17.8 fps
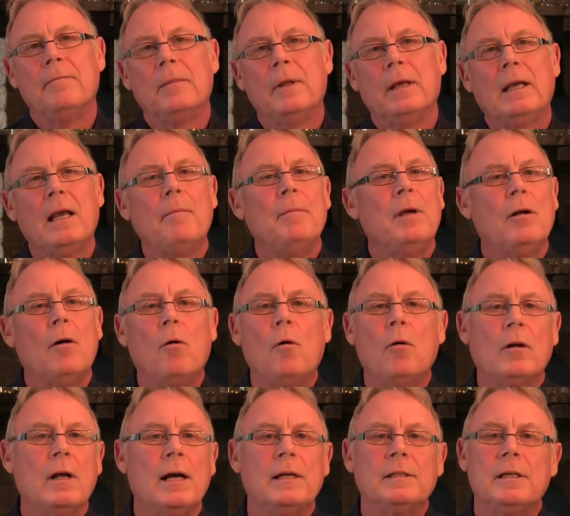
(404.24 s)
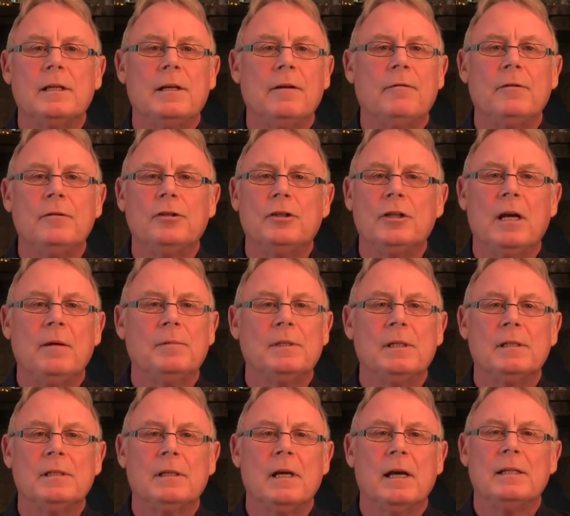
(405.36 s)
It come in all kinds of different shapes
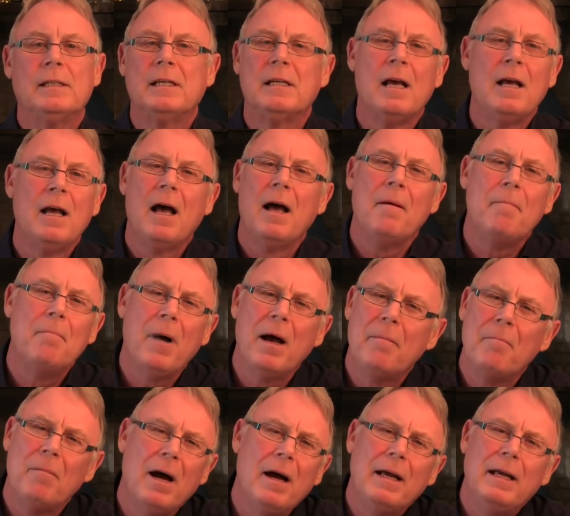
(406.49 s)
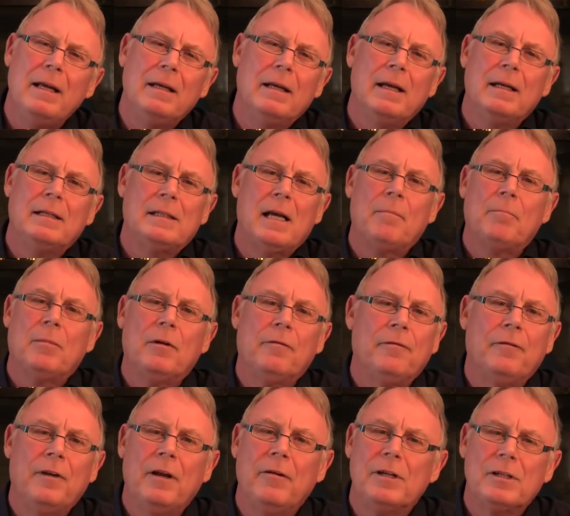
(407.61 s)
and sizes. My example of
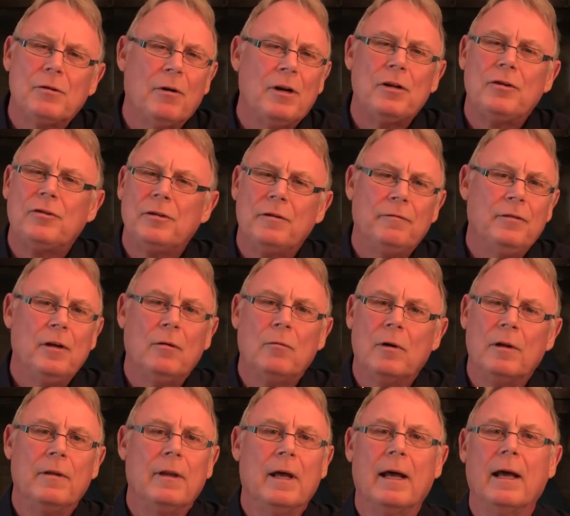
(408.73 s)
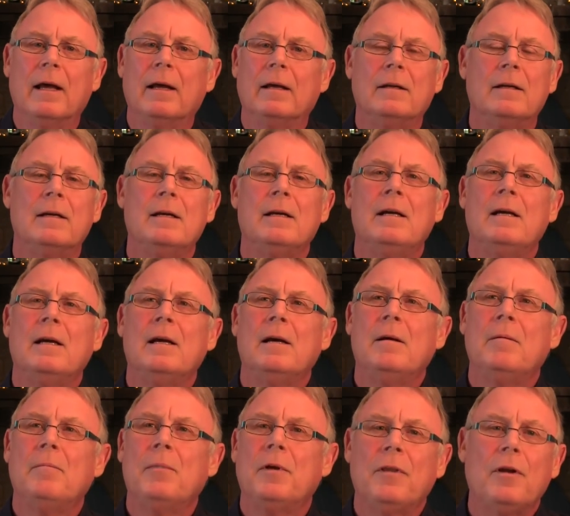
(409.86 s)
fear is quite a trivial one there.
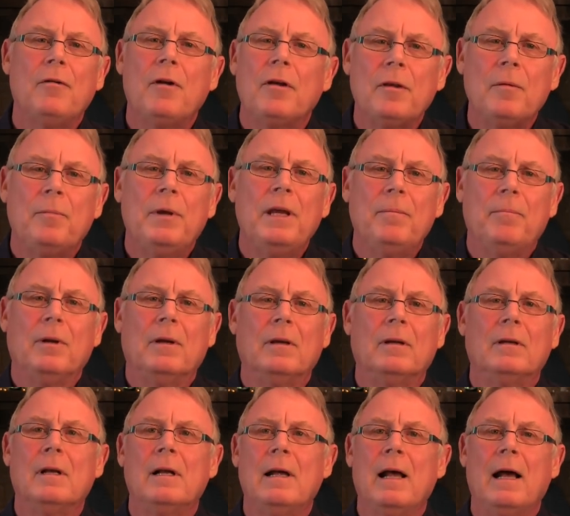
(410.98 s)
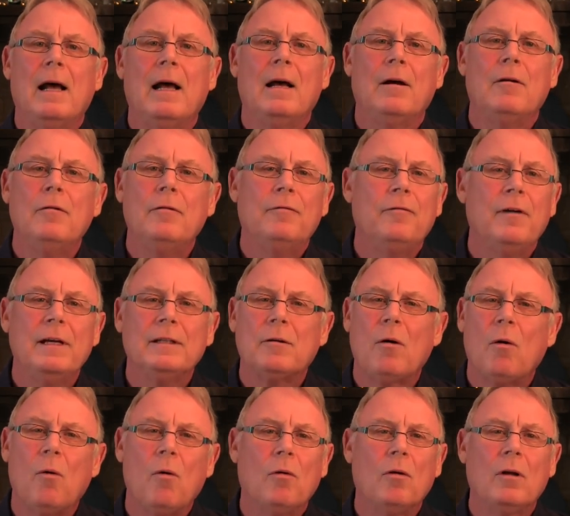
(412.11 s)
But there are other people who face
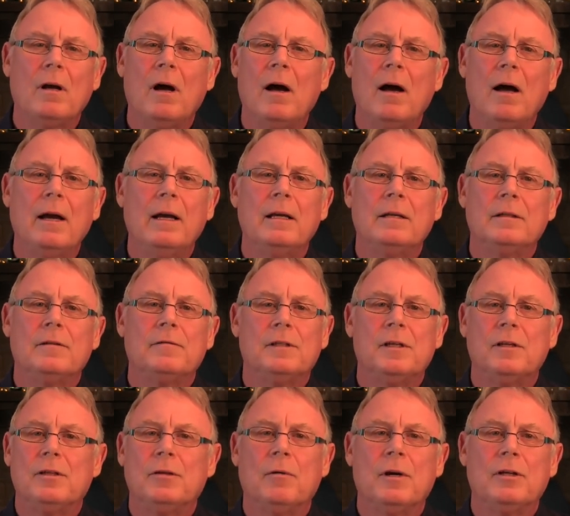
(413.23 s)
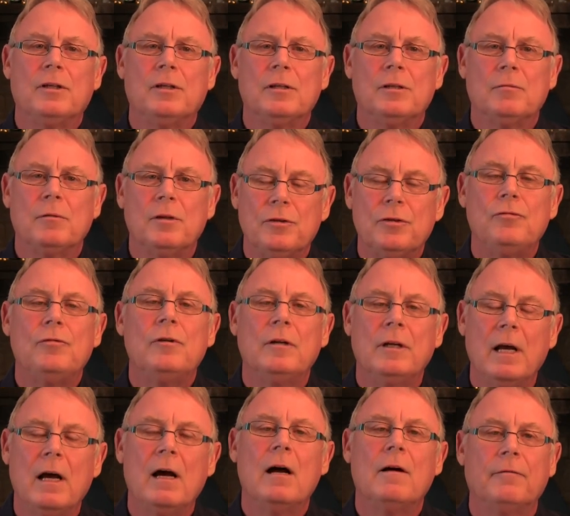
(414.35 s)
all kinds of situations which
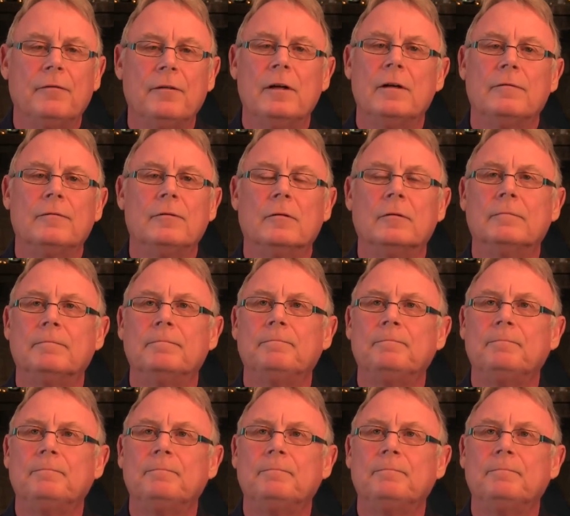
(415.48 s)
truly are fearful.